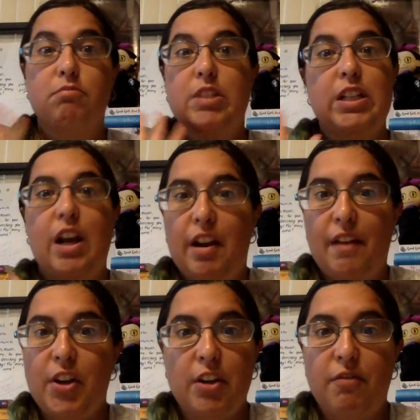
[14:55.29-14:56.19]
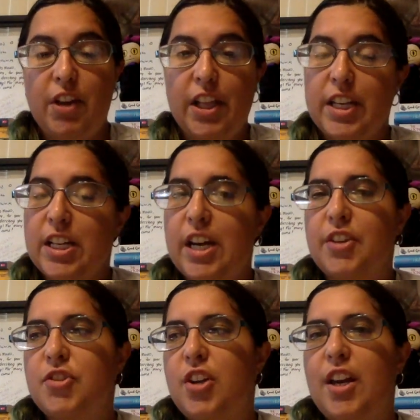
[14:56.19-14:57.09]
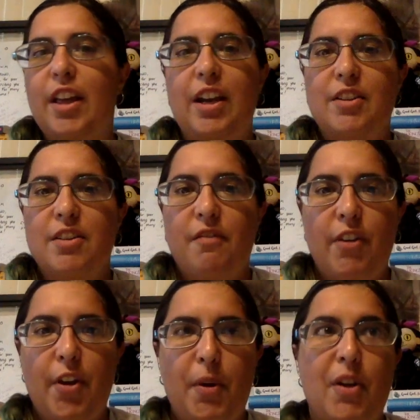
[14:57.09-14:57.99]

did not have a good feeling day yesterday. Like, I didn't feel that way.